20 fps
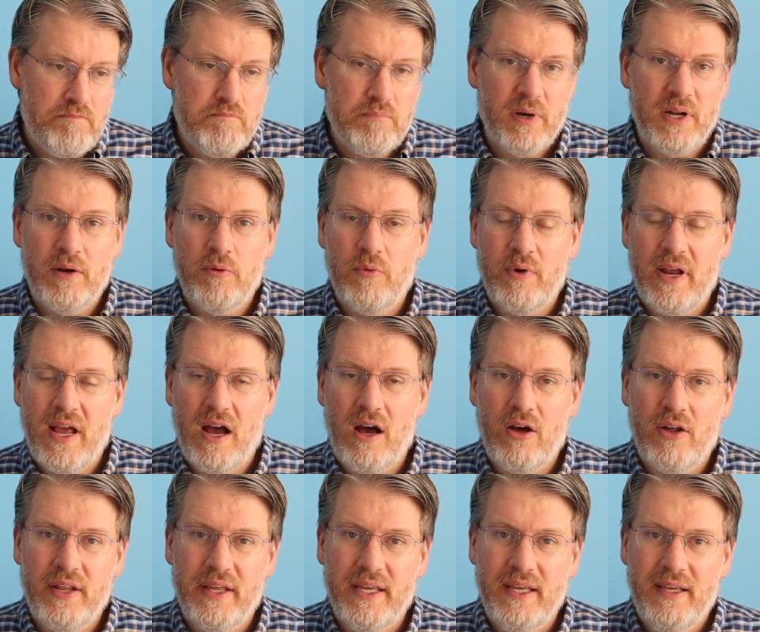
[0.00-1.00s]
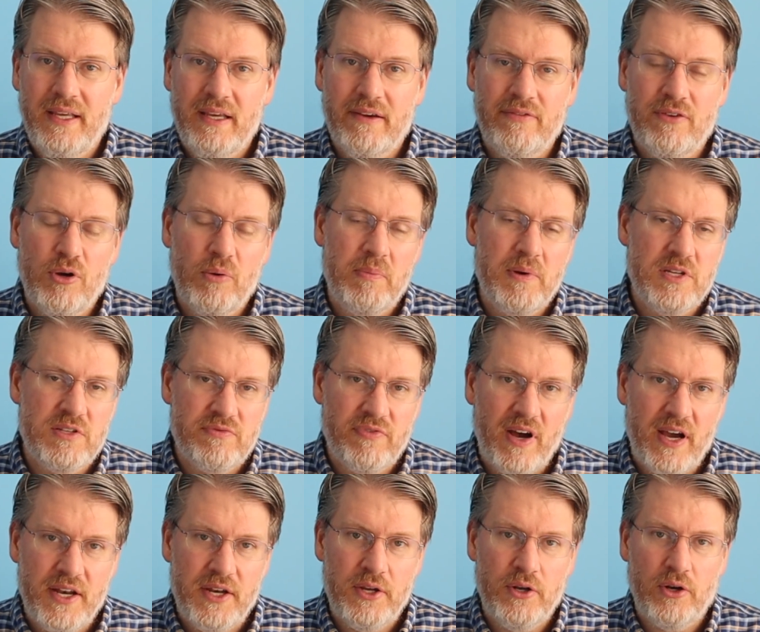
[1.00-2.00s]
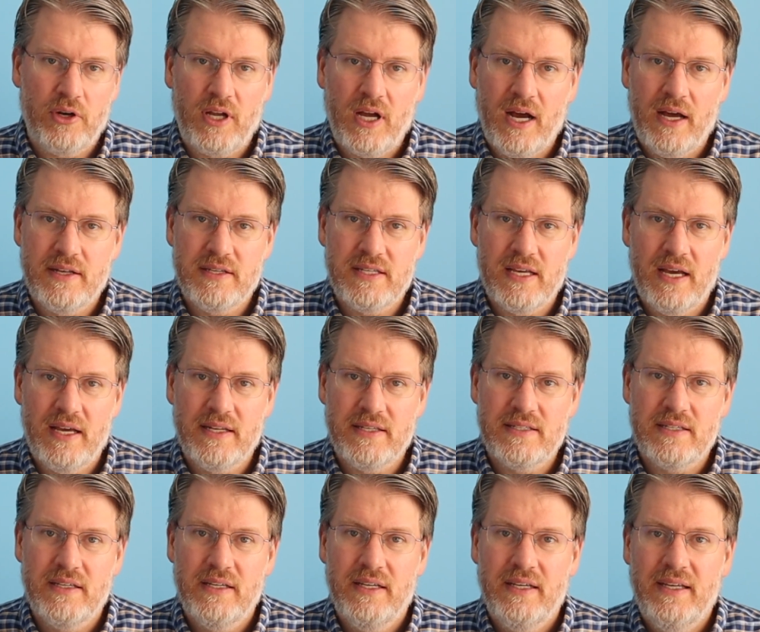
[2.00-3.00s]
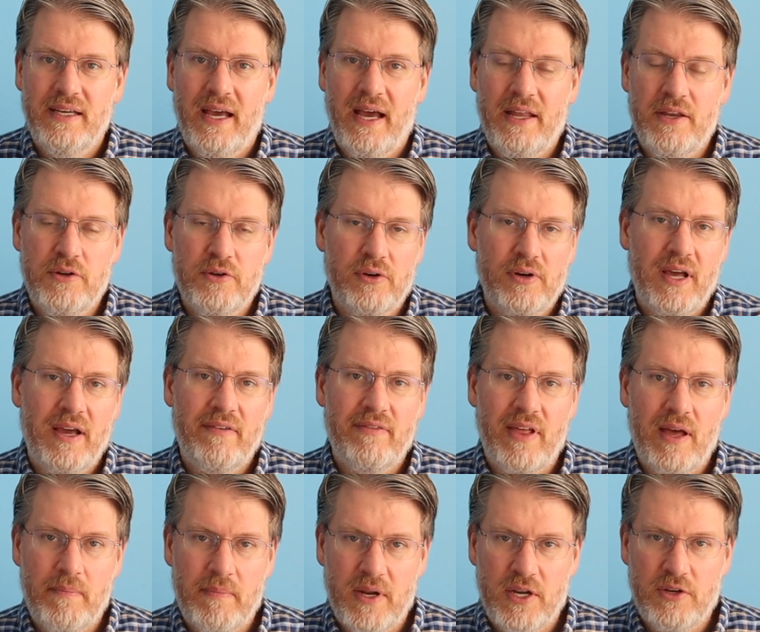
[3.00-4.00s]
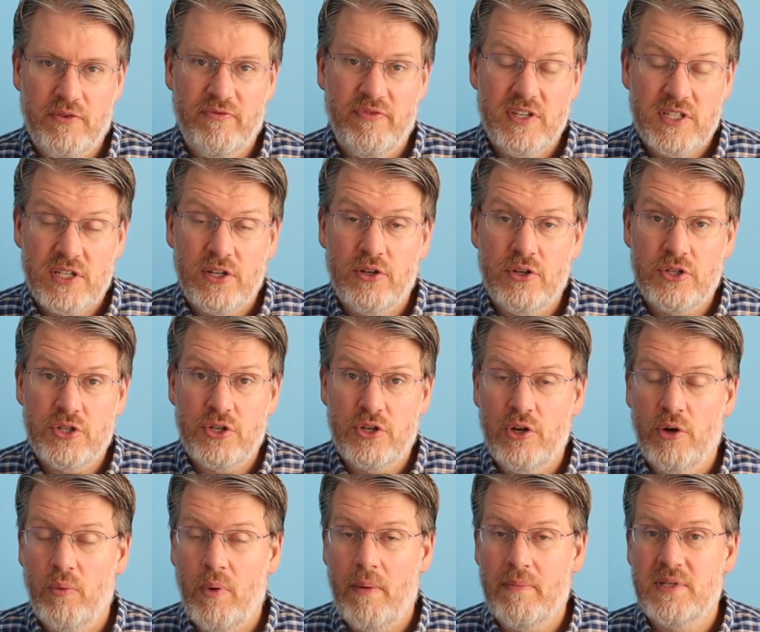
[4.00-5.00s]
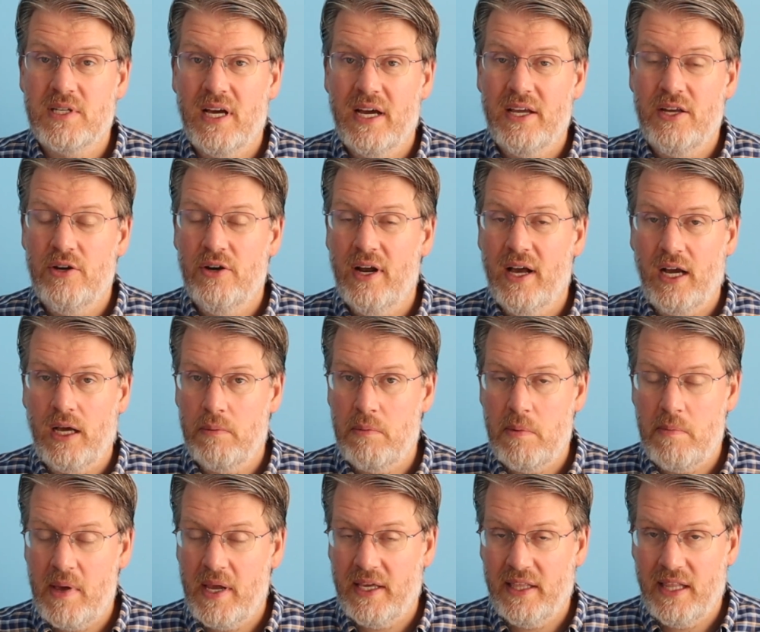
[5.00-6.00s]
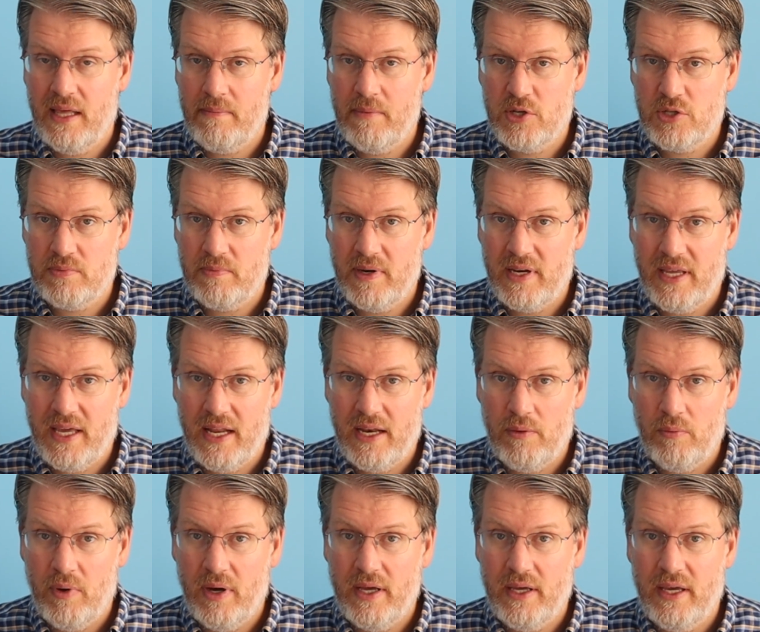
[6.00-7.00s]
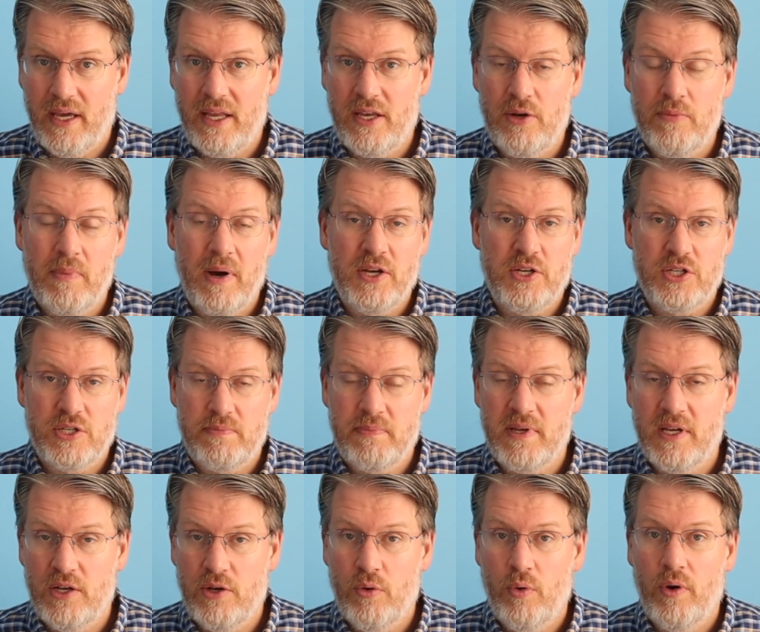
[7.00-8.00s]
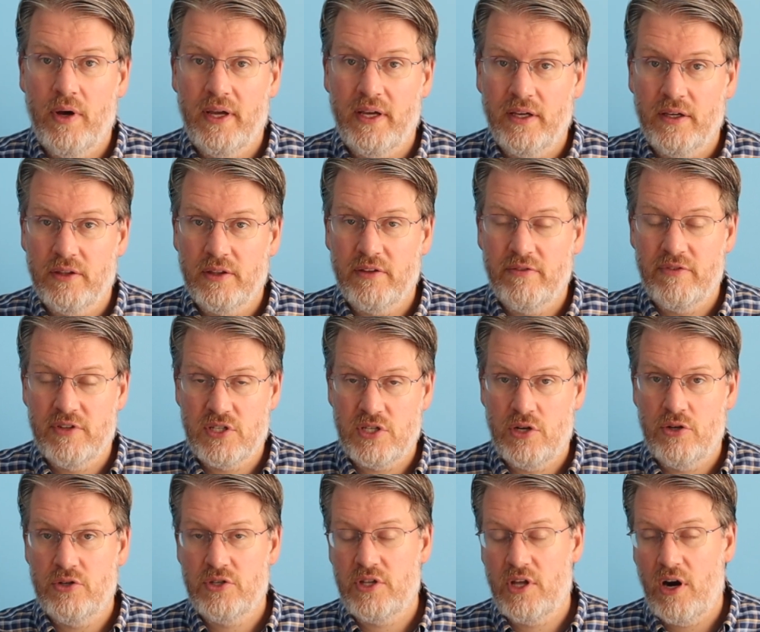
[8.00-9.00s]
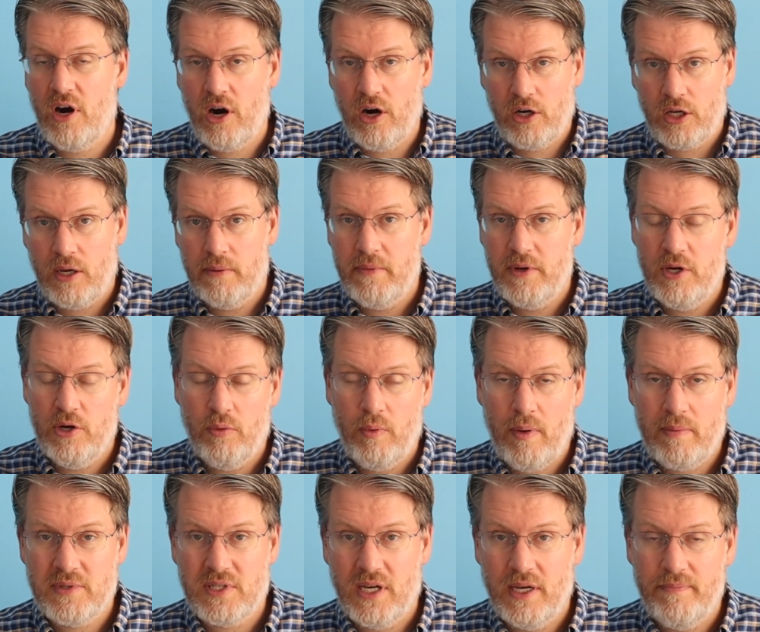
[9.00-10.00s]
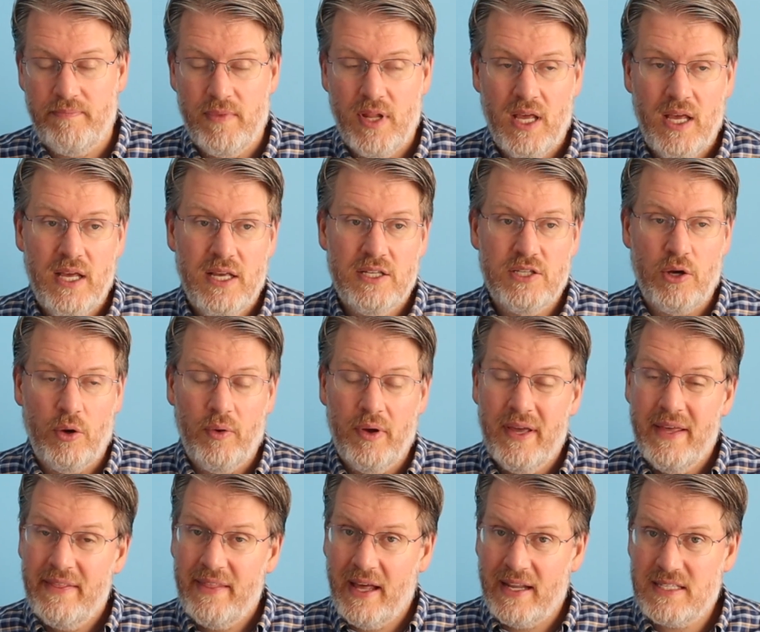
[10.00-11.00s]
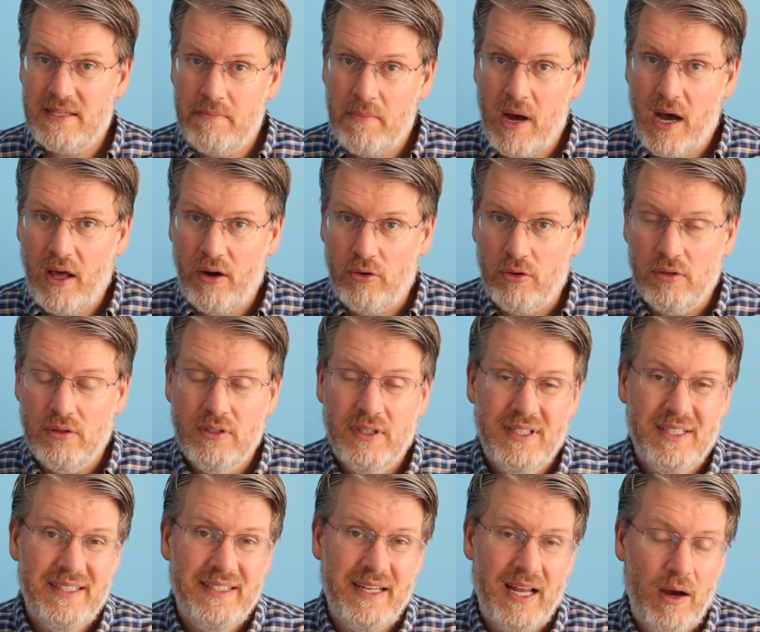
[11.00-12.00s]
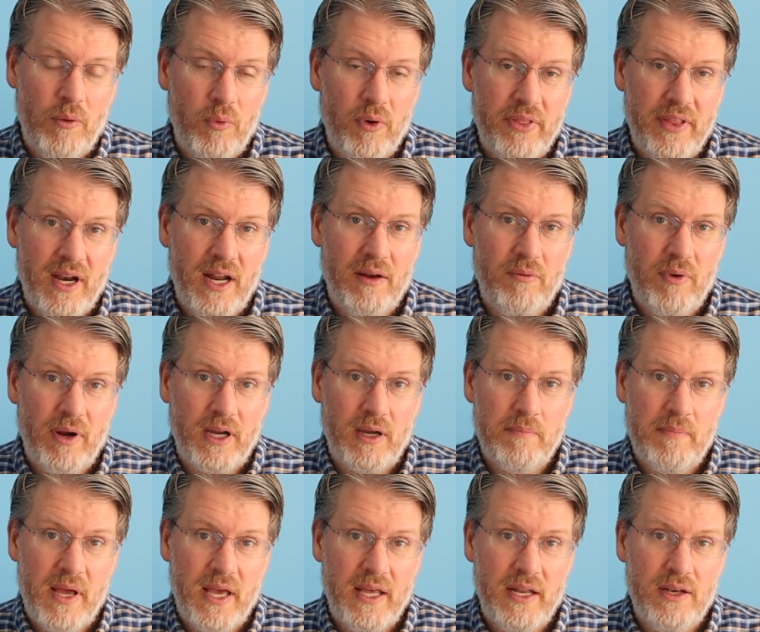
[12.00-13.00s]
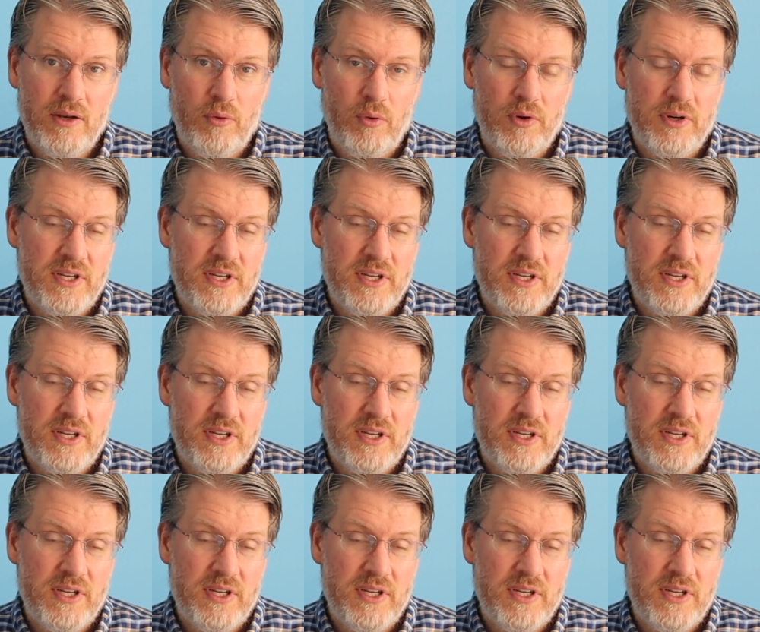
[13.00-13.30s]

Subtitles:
But in reality, if nobody's finding your content and you don't have that many visitors to your website, you're not going to be making that much money anyway. And you might just be annoying the visitors that are coming to your website. So that's a model, not one that I recommend or